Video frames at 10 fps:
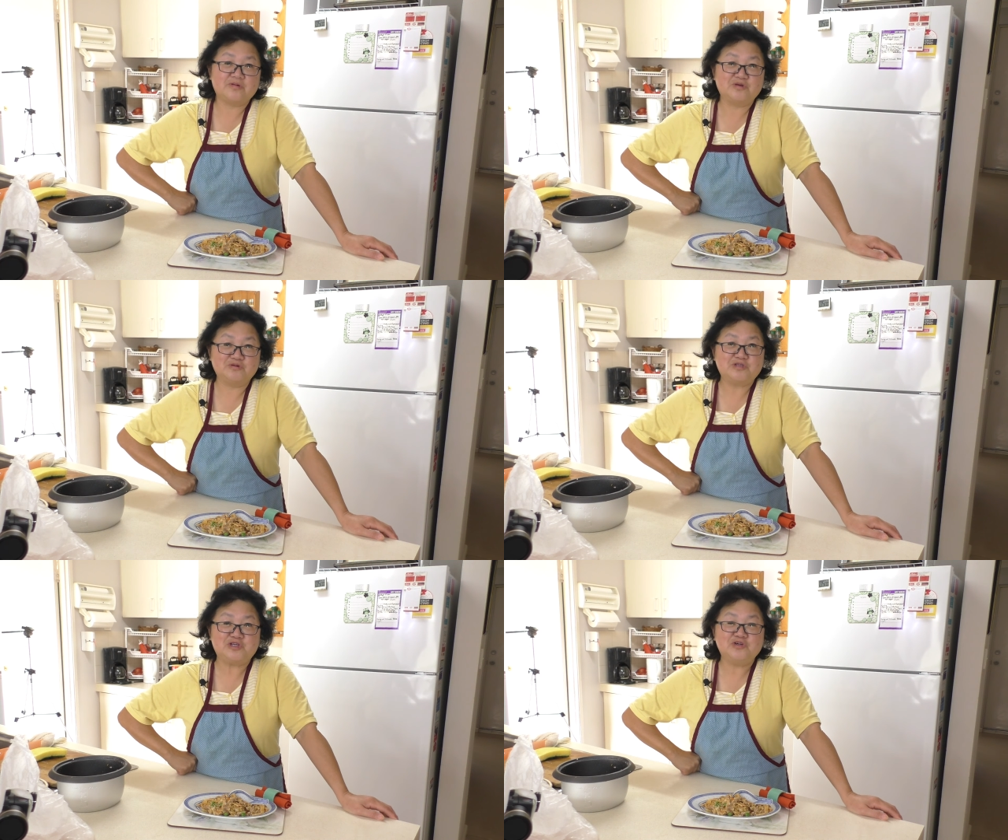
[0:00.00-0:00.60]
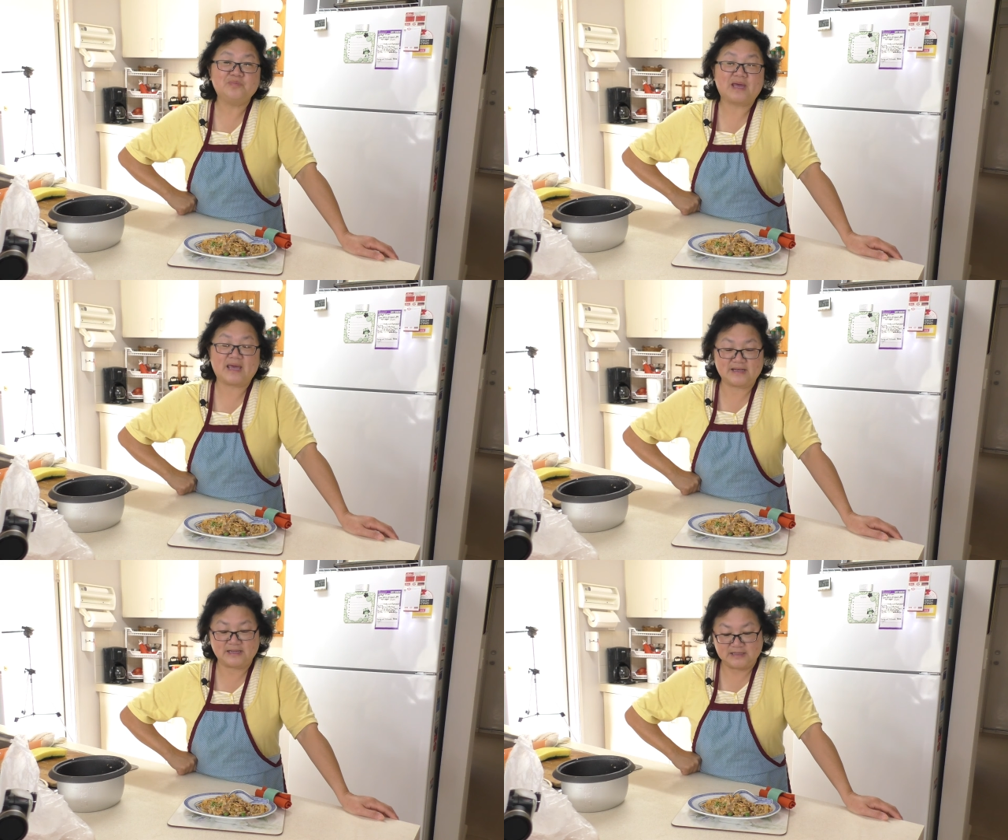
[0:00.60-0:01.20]
YouTube
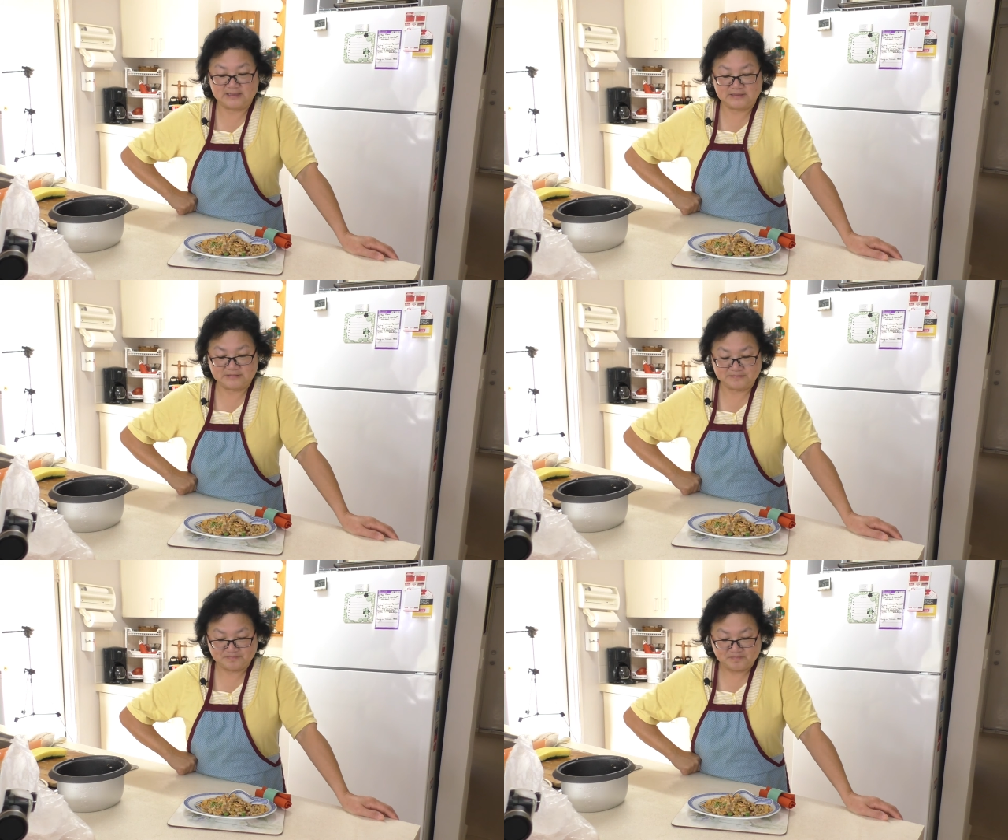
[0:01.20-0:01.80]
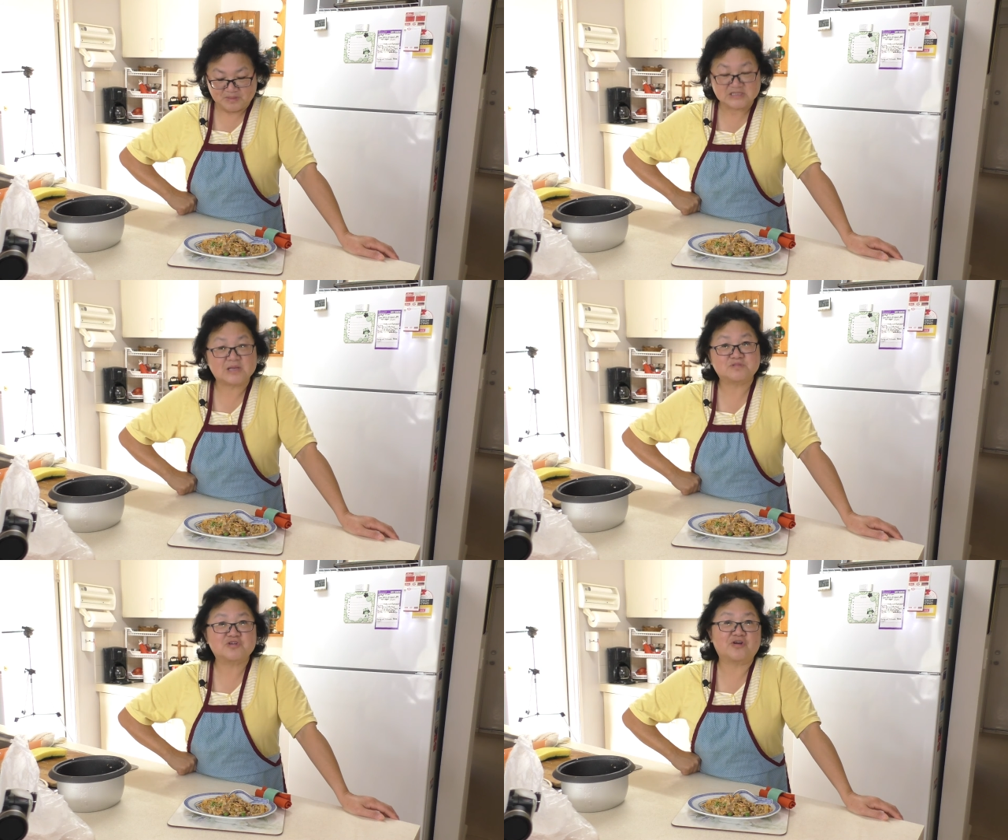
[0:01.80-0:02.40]
and
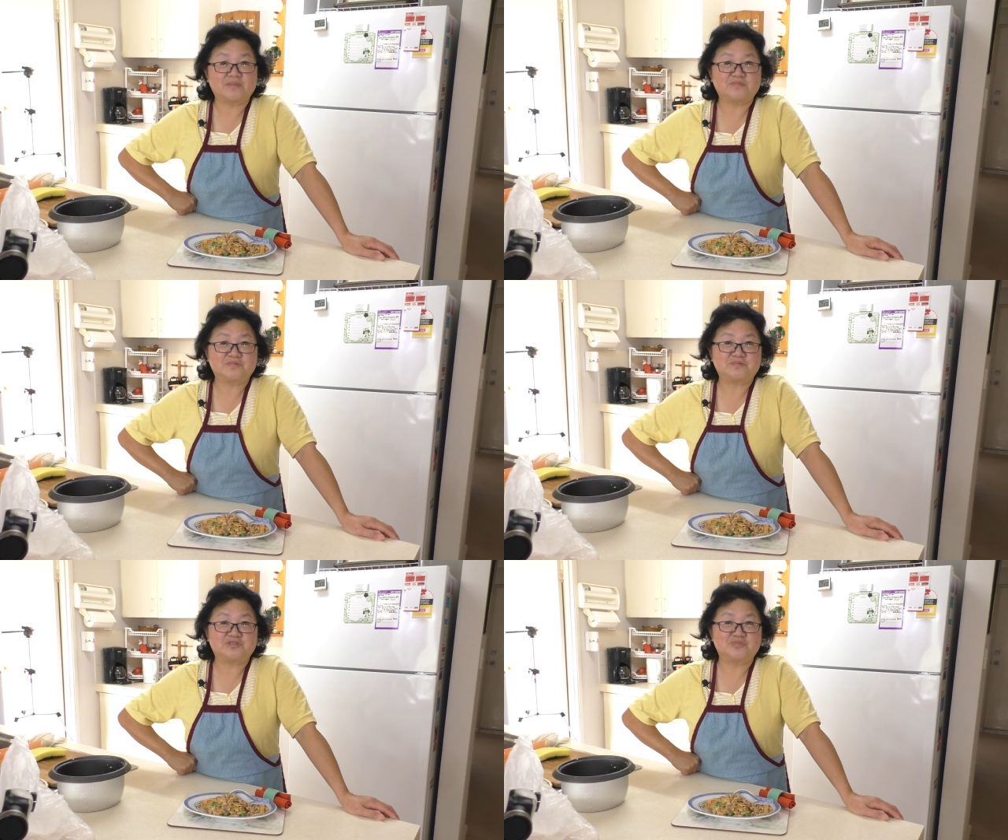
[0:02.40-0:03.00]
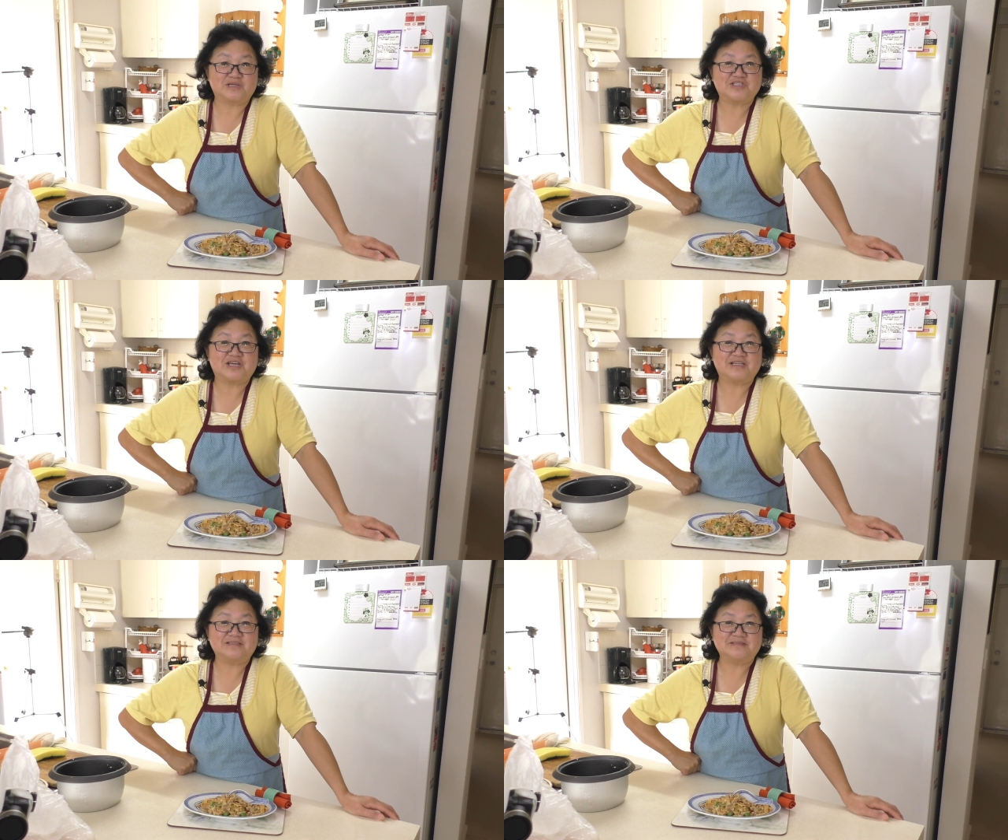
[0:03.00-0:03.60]
subscribe to my
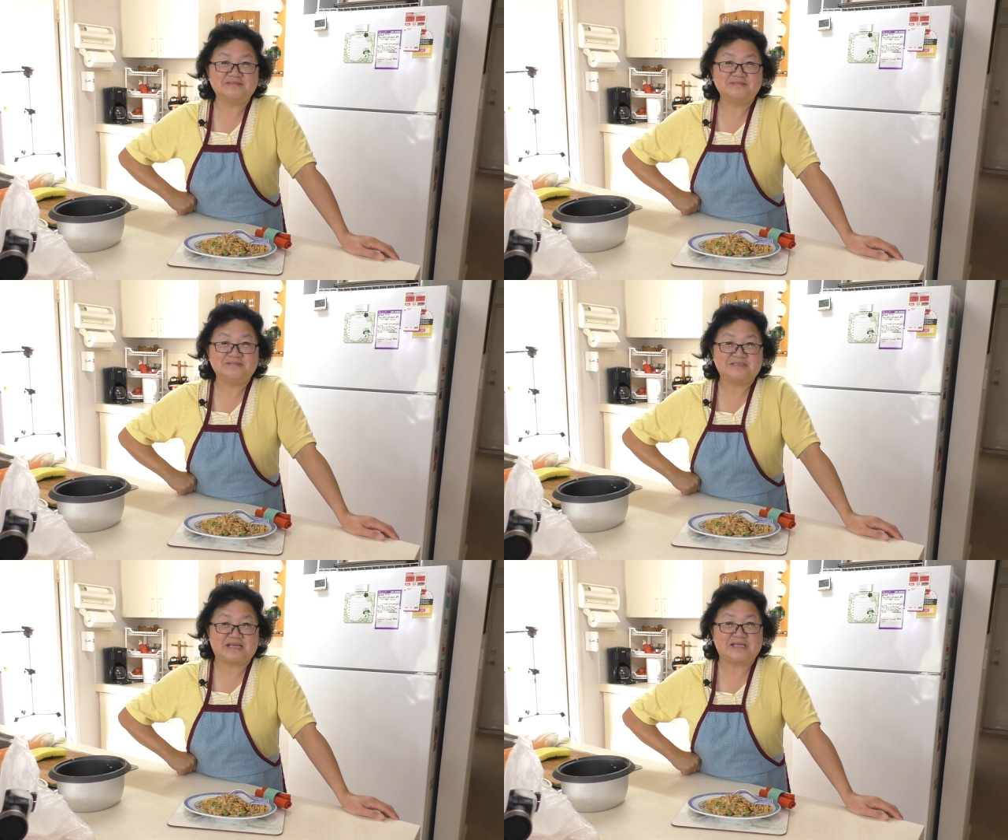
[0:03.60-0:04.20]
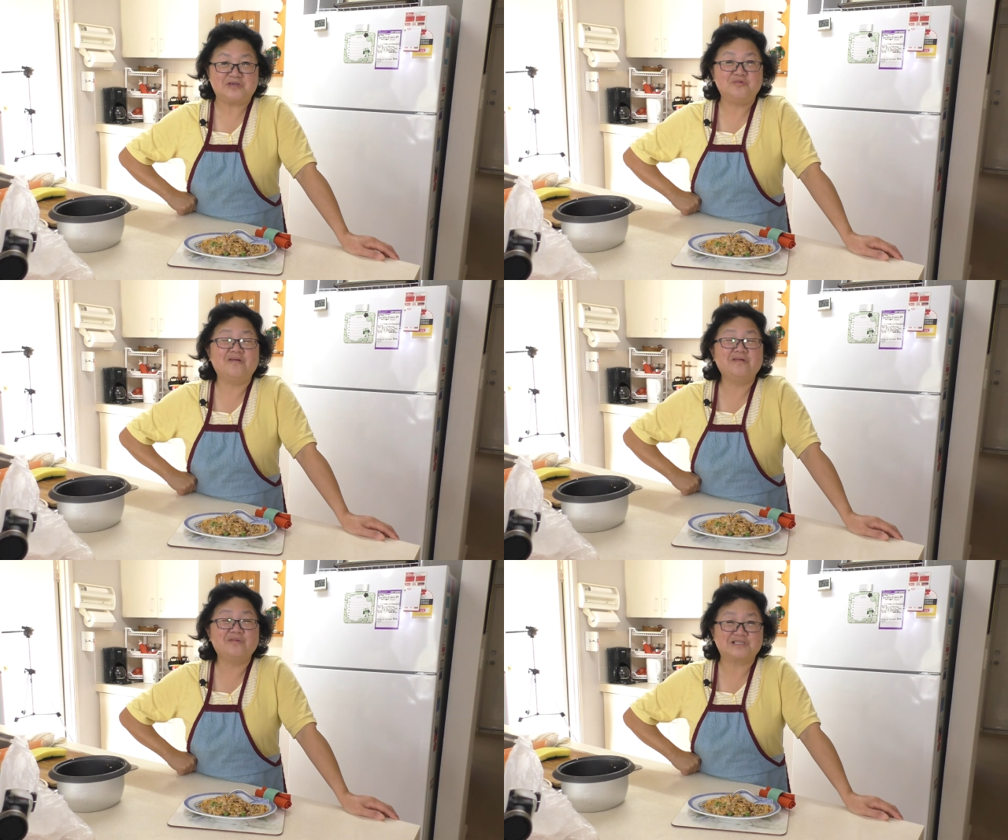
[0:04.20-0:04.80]
channel. Thank you
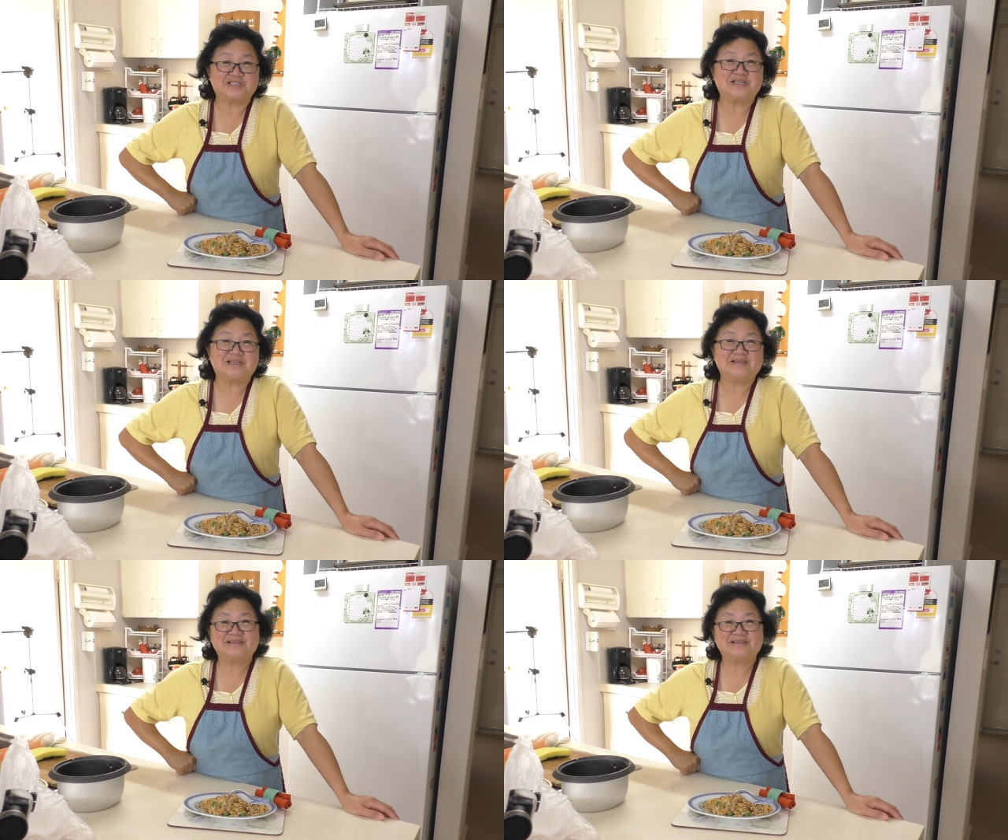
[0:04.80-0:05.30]
for watching.